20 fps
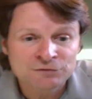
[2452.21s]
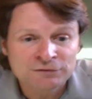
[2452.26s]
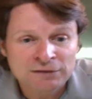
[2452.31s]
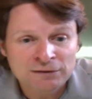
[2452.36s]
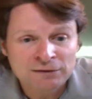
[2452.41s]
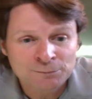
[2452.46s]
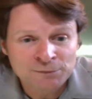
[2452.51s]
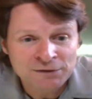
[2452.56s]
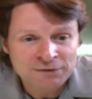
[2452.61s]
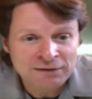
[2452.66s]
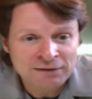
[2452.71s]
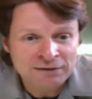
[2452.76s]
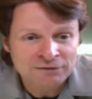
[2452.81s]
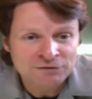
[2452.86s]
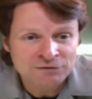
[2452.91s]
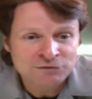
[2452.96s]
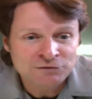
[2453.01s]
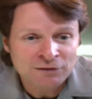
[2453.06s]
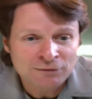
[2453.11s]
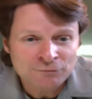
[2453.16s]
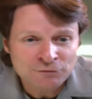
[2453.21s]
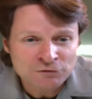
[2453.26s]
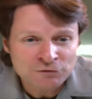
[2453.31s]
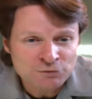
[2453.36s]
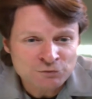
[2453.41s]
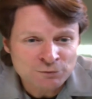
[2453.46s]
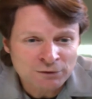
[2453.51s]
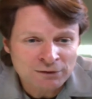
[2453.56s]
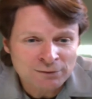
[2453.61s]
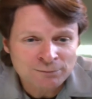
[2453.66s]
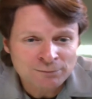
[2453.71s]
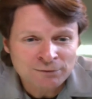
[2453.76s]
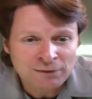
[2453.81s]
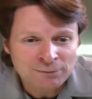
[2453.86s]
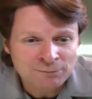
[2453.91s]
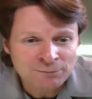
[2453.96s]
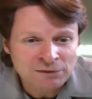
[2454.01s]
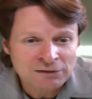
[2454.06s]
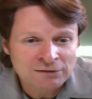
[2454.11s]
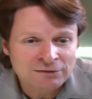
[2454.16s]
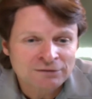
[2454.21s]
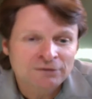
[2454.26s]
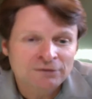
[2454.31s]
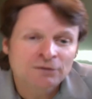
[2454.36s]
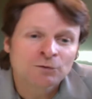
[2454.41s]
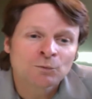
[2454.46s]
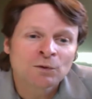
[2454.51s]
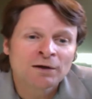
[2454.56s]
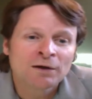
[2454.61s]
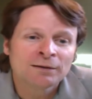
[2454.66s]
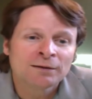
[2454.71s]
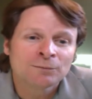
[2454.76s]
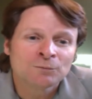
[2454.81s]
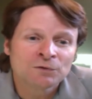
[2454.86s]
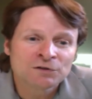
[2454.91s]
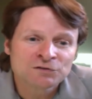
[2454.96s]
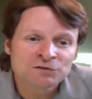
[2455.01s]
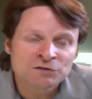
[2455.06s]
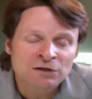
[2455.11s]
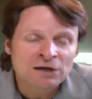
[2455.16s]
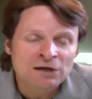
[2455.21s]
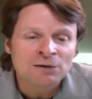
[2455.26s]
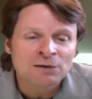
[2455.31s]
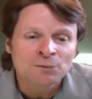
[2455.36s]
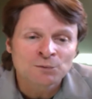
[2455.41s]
And I don't mean that in a selfish way, but I mean it in a way in which